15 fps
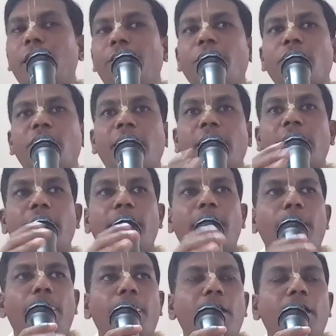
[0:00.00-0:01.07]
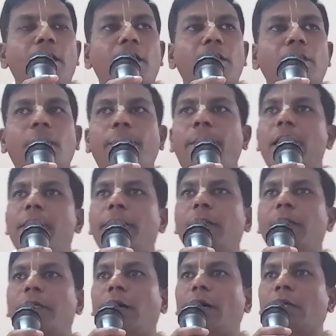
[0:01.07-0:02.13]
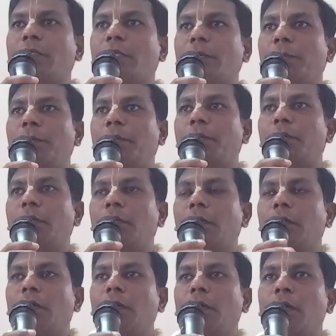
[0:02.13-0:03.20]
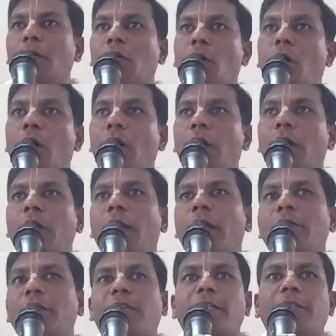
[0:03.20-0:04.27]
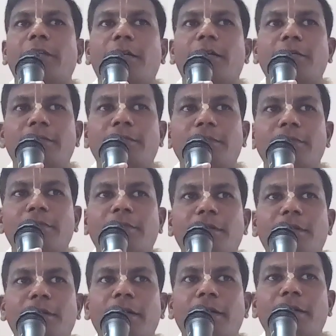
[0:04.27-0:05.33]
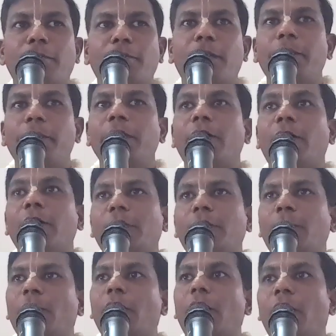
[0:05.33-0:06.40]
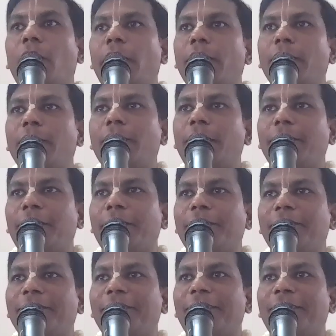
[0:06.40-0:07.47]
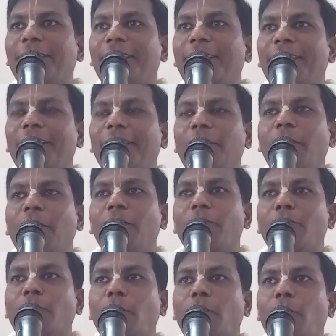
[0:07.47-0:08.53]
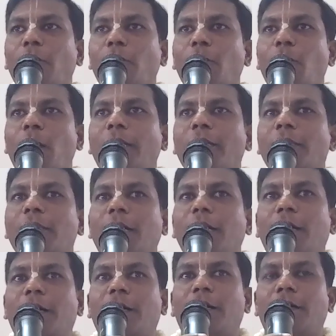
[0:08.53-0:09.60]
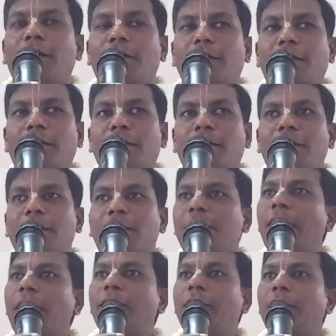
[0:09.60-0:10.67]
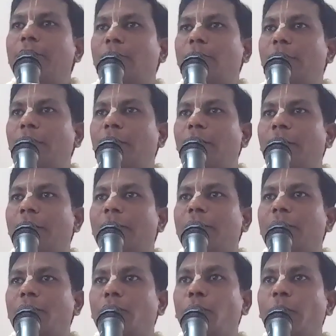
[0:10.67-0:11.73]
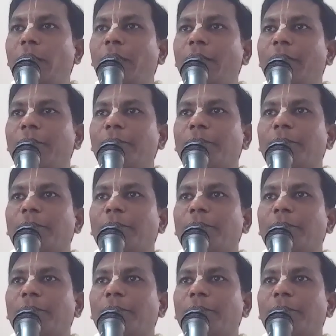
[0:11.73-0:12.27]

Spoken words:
If you see, the Bible talks about God and Satan. Right? Bible talks about God and Satan. So what is the Satan's duty?